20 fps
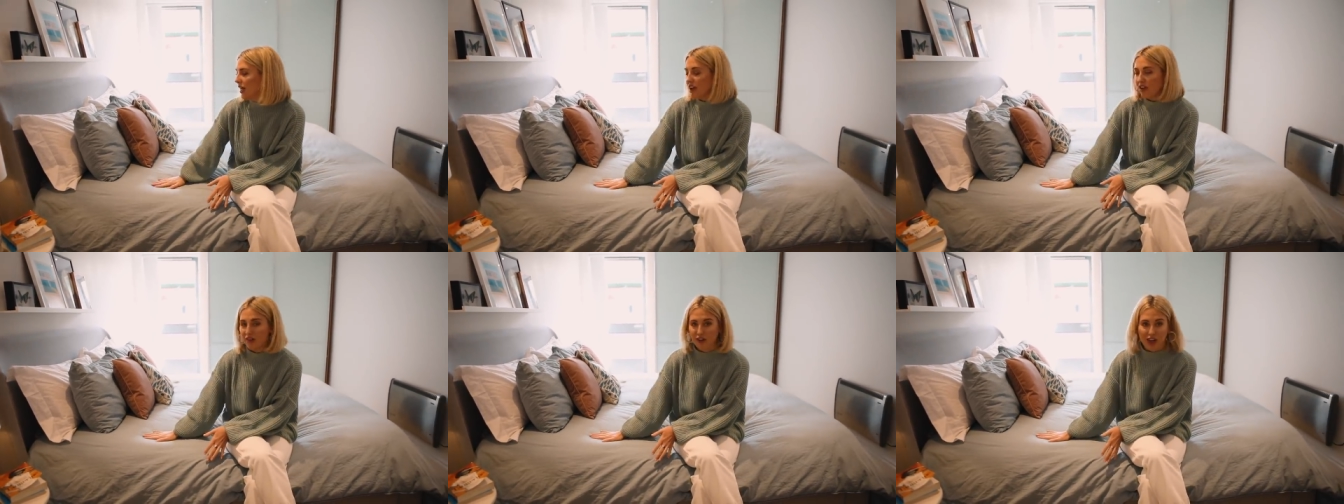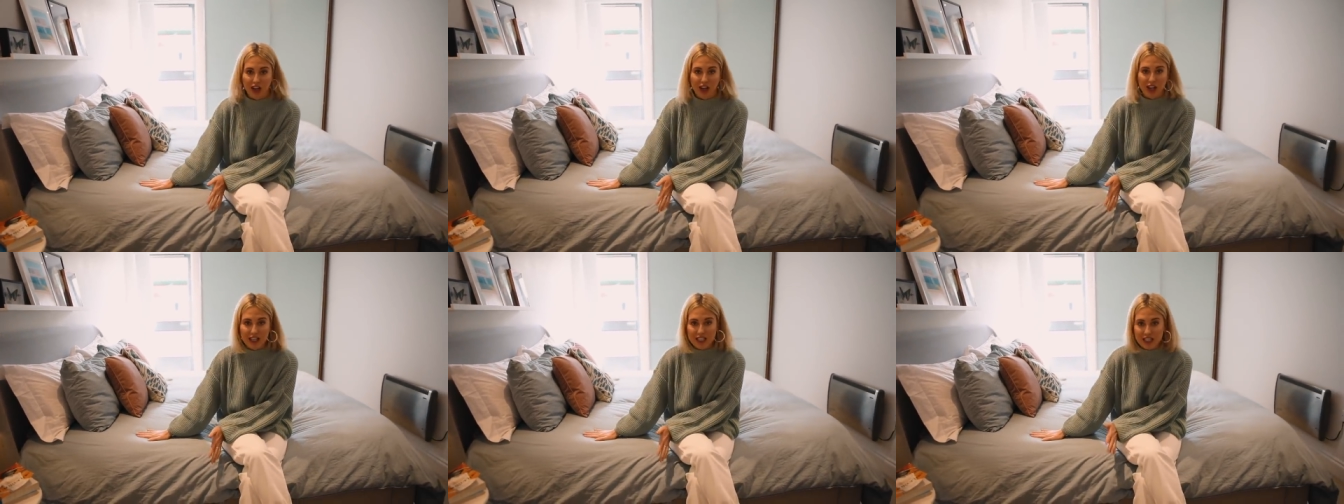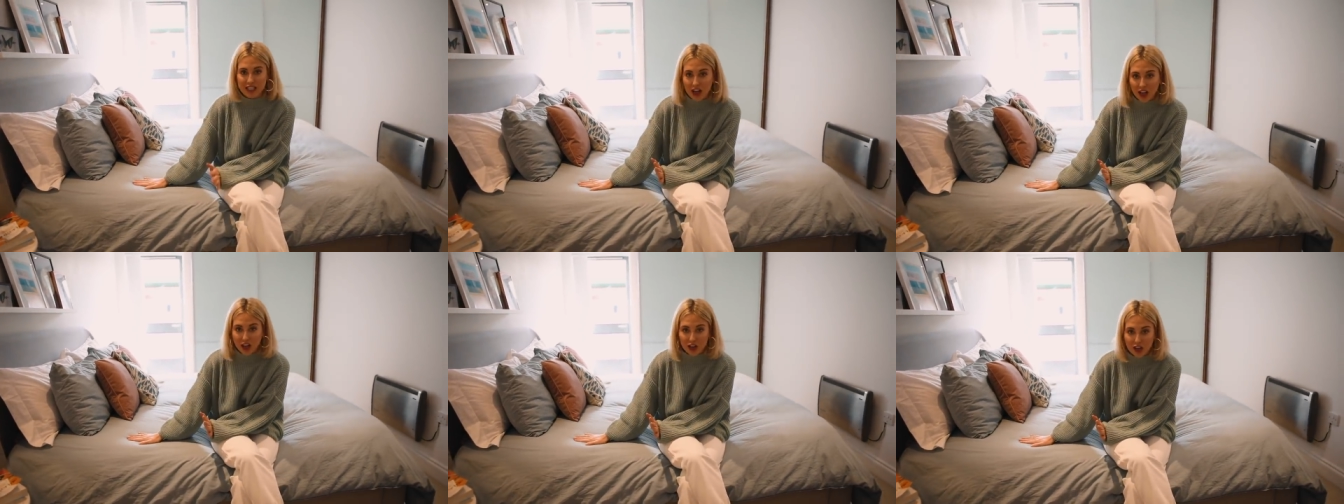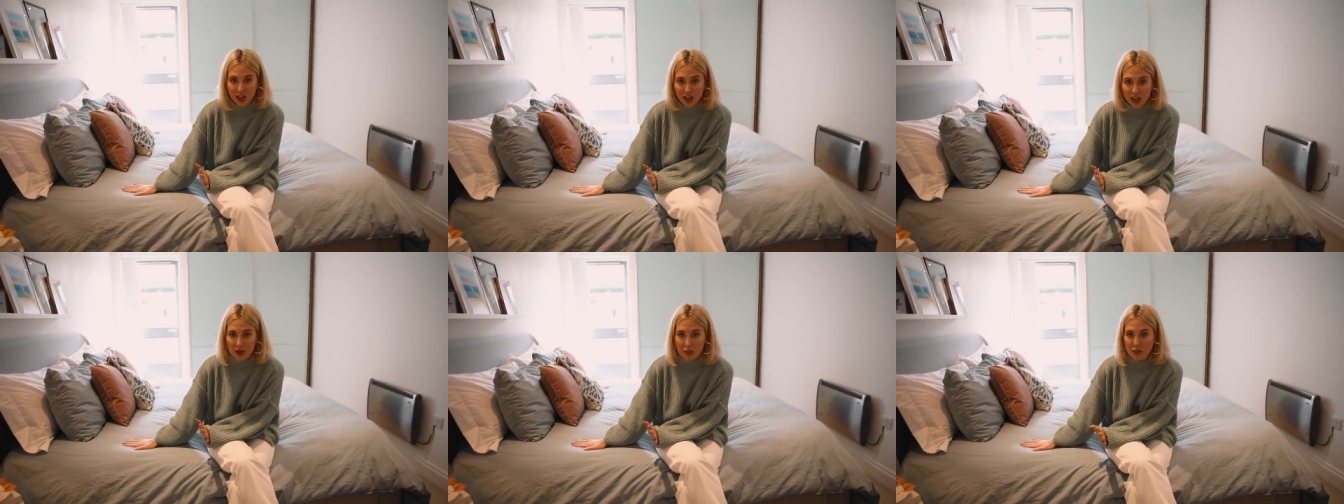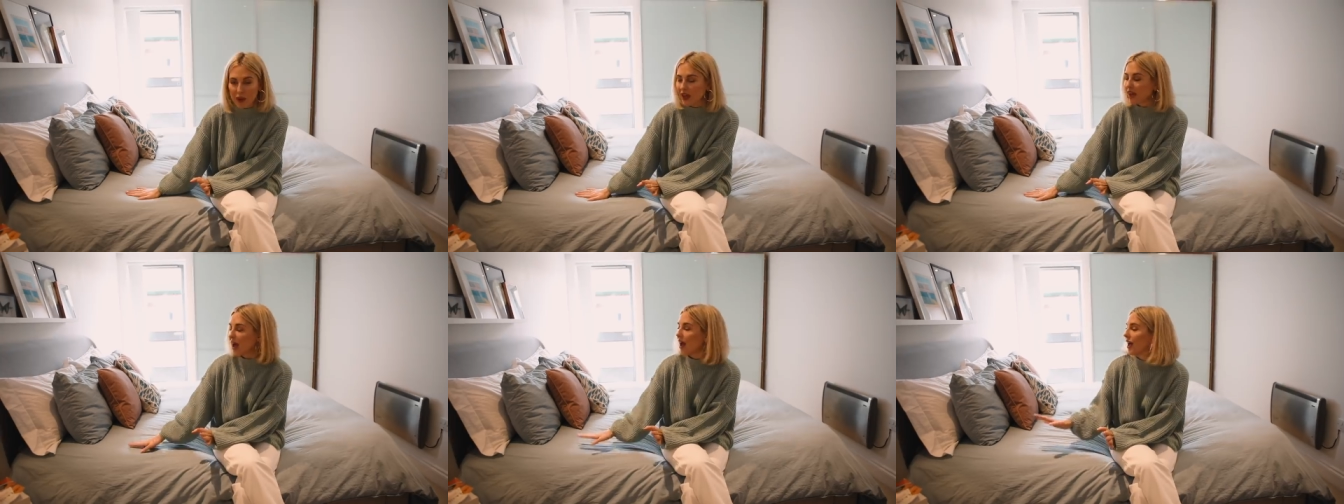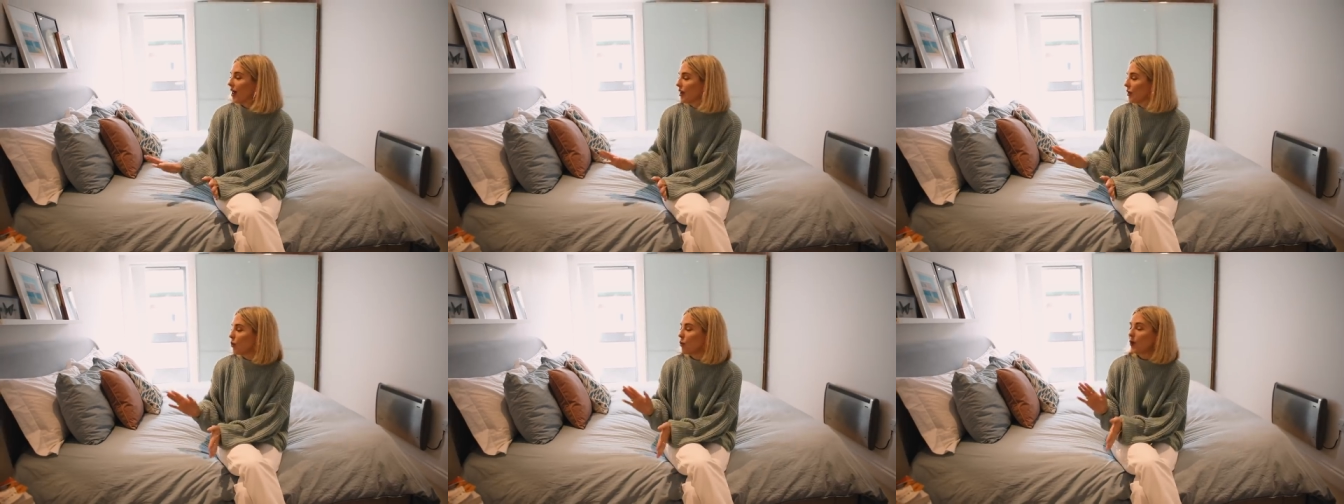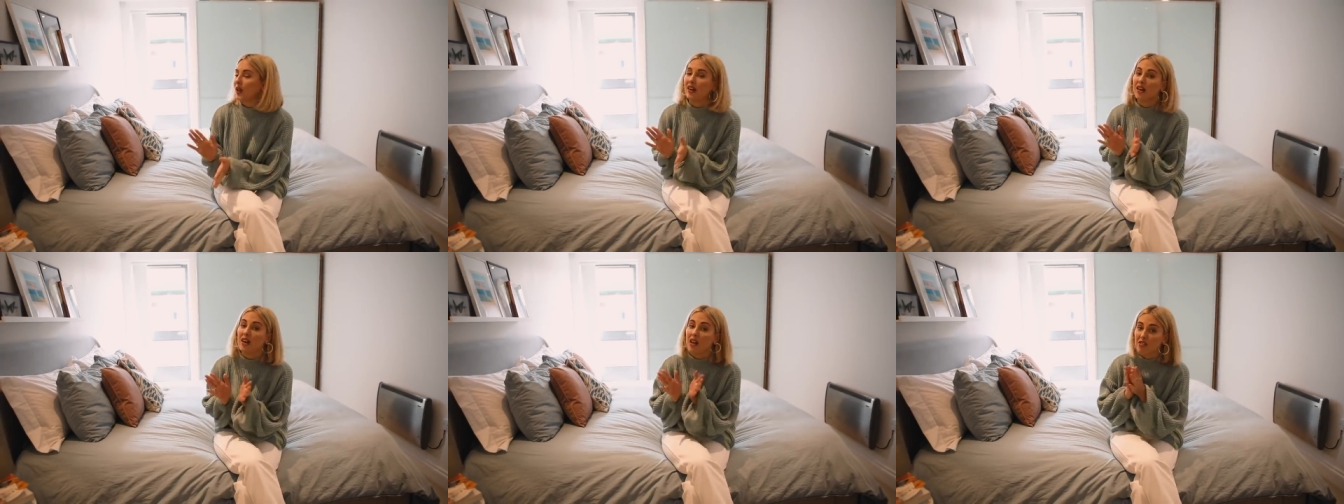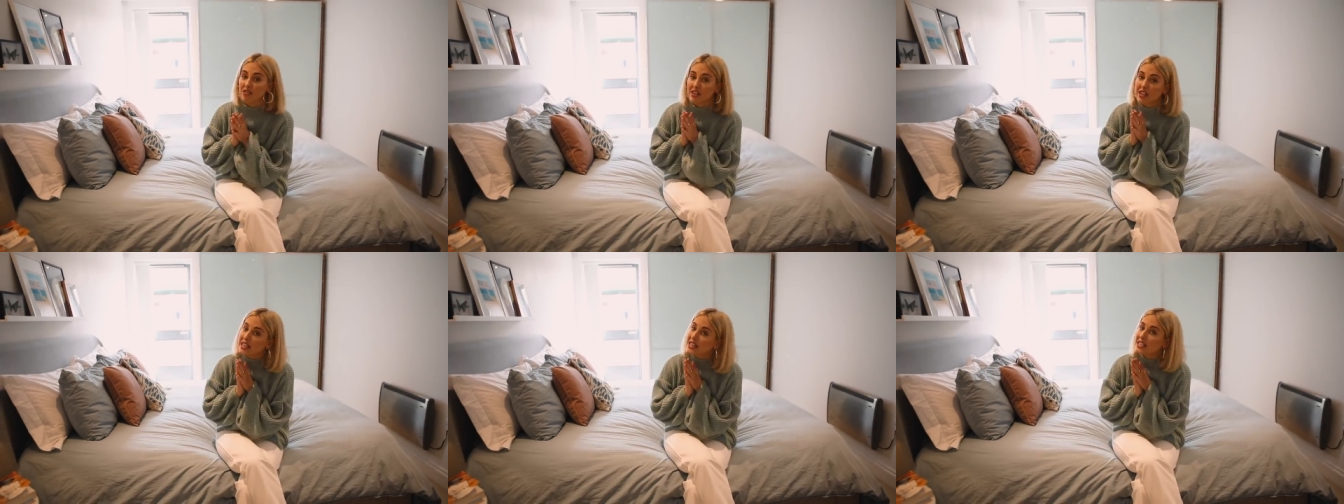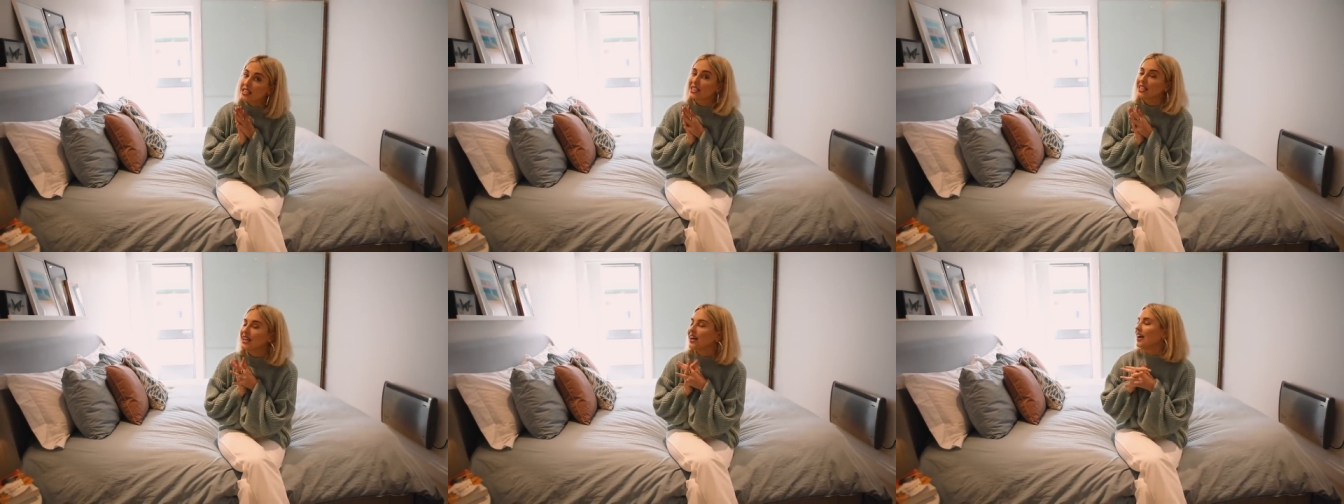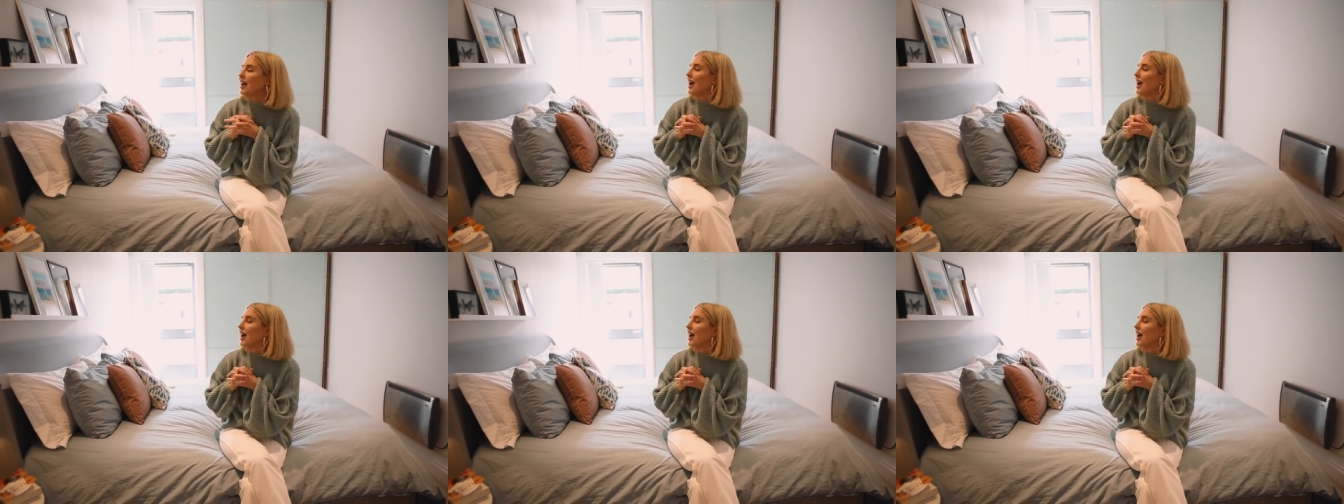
If I liked it, I could keep it, and we love it.